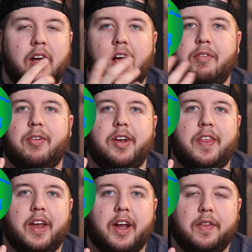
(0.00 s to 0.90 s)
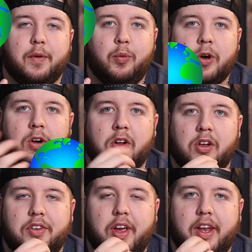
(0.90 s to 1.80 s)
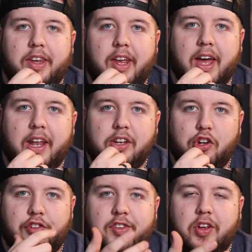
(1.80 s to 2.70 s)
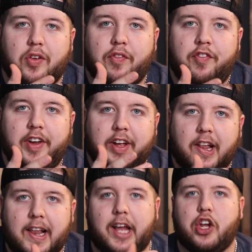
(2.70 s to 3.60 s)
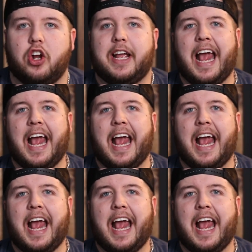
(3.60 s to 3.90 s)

everything in the world, and yet you still feel like your